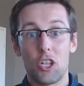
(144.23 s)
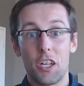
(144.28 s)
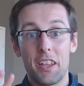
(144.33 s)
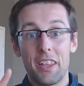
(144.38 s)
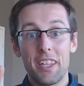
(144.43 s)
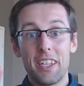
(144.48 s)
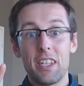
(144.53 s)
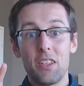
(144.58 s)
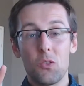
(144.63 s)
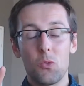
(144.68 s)
And
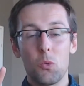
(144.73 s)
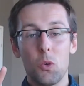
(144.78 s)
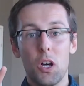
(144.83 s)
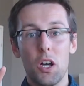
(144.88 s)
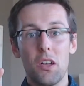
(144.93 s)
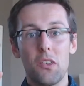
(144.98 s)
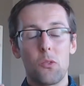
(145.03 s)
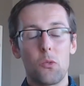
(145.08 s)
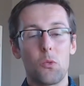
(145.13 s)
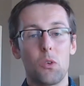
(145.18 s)
these
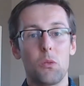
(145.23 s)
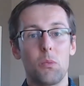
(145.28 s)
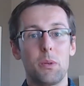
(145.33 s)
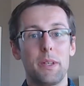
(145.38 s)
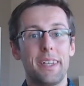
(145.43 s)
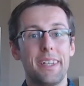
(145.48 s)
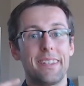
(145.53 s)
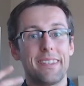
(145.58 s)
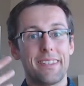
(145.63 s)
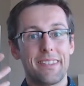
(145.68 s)
words will
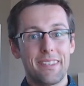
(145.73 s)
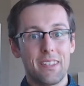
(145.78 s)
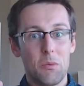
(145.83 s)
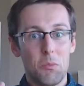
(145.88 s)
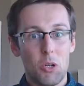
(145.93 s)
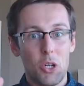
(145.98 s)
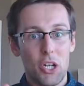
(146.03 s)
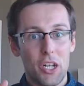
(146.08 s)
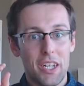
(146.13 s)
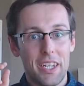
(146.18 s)
be
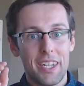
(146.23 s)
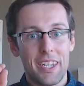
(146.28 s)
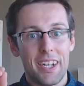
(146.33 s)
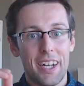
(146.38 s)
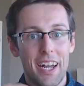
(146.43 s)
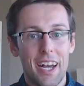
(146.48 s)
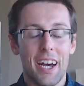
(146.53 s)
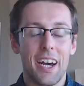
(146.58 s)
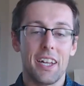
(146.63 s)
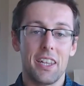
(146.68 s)
similar in
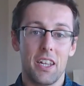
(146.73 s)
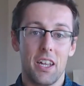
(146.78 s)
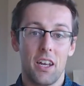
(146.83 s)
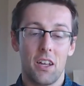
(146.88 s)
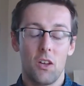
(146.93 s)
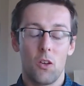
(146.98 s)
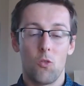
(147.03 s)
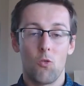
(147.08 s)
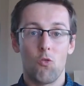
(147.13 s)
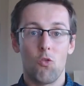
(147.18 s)

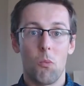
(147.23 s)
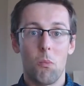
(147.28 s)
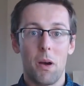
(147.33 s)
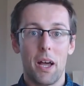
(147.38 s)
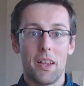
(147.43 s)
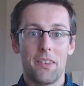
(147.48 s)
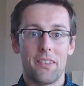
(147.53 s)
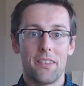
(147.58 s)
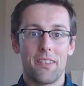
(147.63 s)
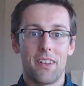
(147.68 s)
other
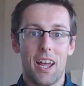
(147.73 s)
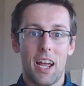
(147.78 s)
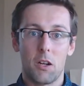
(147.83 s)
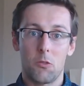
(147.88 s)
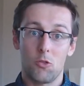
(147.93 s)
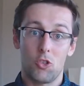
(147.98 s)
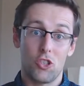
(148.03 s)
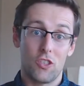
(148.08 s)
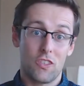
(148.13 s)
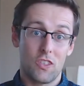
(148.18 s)
Romance
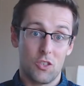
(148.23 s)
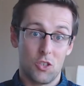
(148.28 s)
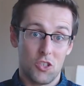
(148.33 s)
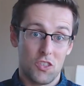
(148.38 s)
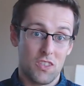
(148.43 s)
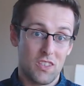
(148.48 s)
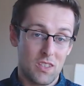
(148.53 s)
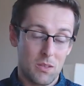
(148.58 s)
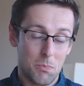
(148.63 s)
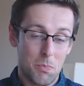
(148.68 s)
languages such as
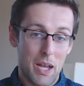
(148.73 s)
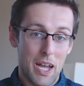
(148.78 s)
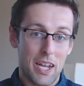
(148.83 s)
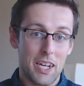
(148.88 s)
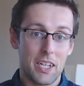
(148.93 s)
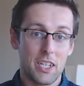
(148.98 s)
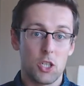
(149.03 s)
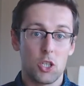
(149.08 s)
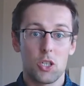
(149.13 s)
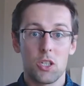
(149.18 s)

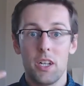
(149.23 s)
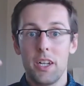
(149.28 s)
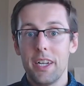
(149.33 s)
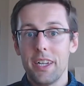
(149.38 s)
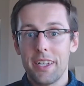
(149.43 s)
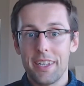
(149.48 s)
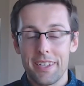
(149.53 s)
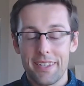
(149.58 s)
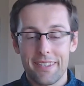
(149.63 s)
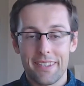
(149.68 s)
Spanish,
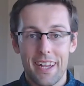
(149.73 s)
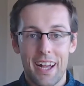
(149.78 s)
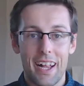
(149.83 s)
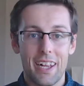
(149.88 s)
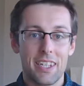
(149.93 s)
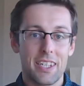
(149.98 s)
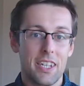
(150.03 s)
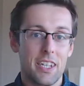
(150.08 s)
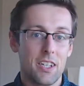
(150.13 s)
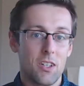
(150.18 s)

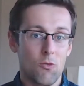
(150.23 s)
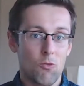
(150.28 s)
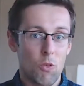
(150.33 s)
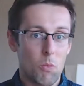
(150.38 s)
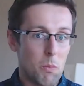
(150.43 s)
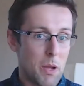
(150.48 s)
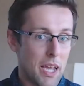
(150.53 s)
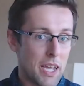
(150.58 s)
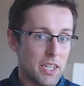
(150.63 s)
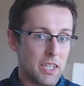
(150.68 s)
Italian,
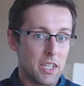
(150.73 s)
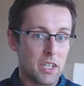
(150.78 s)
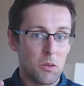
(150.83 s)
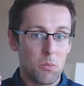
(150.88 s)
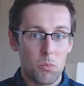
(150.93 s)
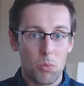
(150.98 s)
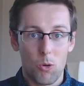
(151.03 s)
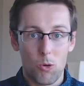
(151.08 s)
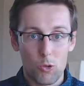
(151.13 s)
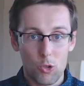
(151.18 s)
Romanian,
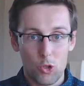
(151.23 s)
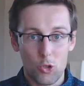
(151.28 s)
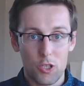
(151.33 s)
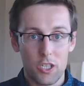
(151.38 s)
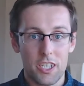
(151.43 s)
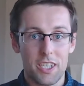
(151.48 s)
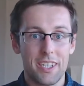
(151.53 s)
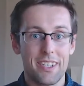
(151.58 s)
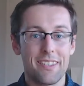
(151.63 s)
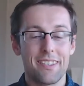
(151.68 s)

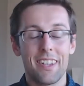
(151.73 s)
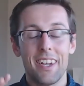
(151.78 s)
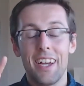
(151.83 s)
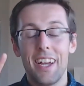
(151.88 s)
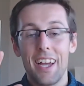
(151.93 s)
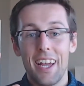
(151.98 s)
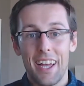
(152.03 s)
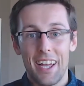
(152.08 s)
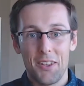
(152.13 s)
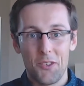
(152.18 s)
Portuguese,
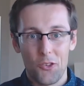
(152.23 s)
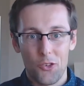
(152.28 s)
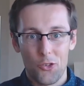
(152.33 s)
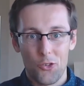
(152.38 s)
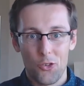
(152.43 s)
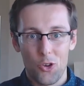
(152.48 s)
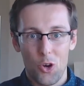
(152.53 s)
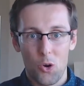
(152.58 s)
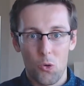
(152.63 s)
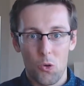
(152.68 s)
and
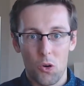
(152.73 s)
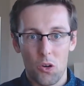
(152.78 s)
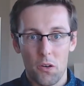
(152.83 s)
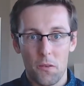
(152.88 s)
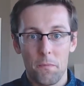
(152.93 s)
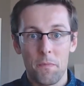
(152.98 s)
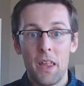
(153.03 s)
so on.